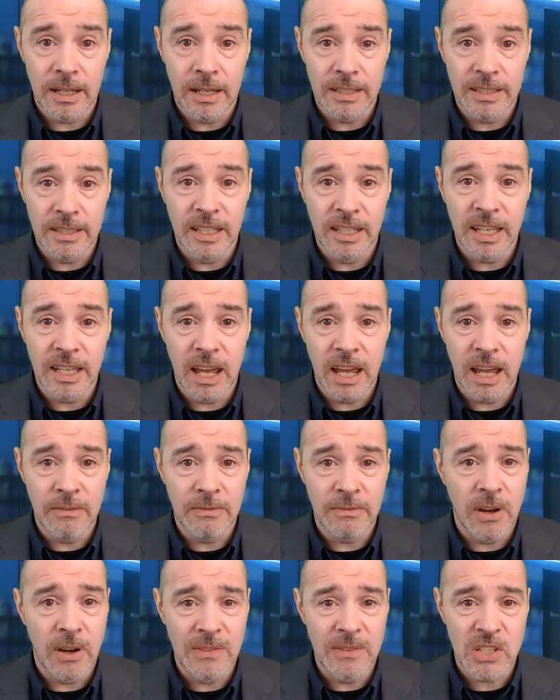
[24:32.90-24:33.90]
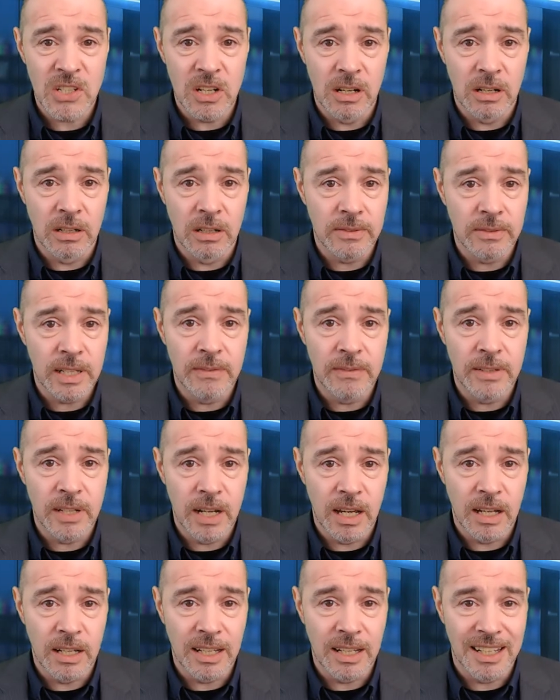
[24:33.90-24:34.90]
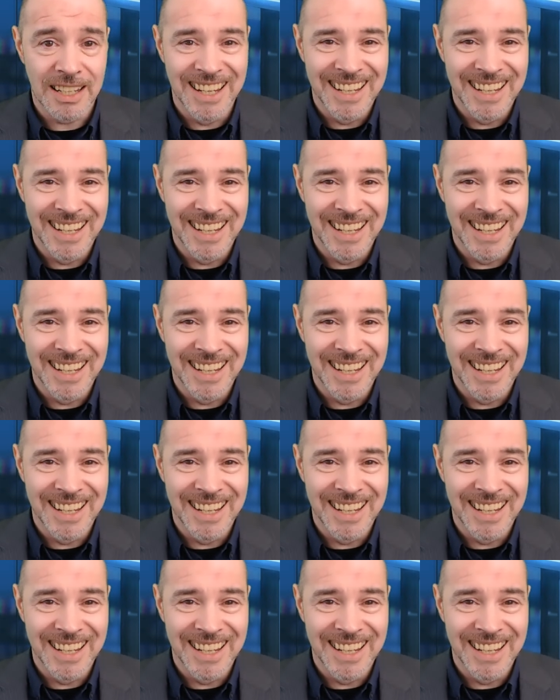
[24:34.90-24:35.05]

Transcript: you're going to have 5 staff if you're lucky.